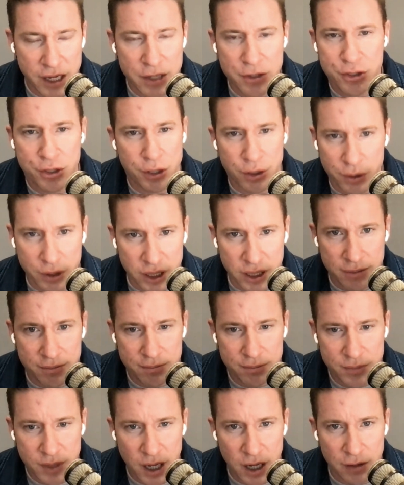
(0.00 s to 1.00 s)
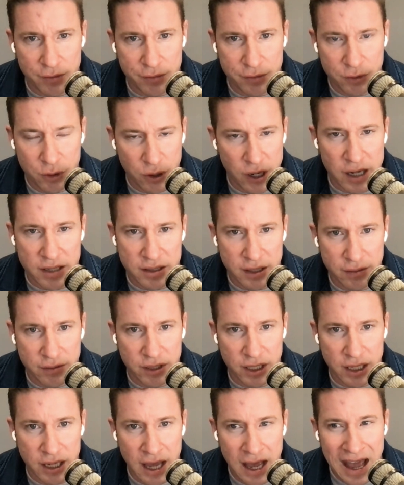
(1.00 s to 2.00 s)
ingenuity, of
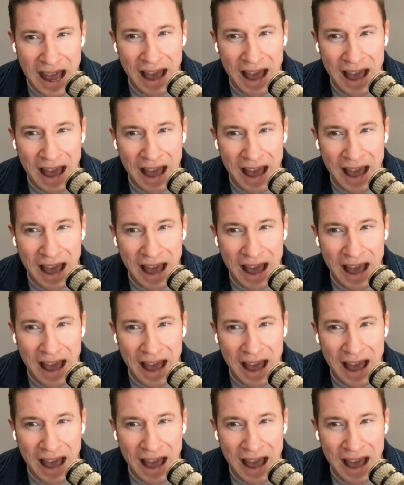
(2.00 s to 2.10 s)
creativity.